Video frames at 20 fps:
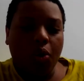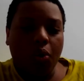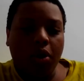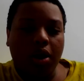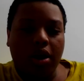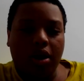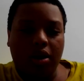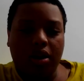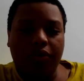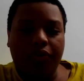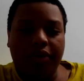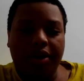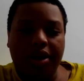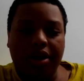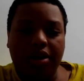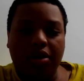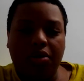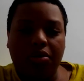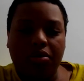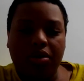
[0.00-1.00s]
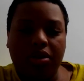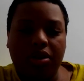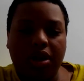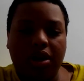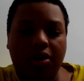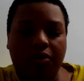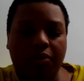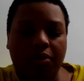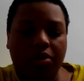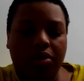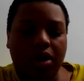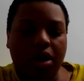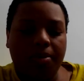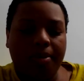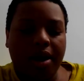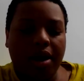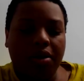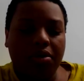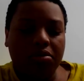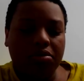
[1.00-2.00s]
what other videos will come
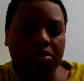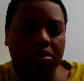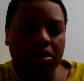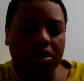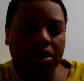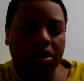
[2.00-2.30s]
out.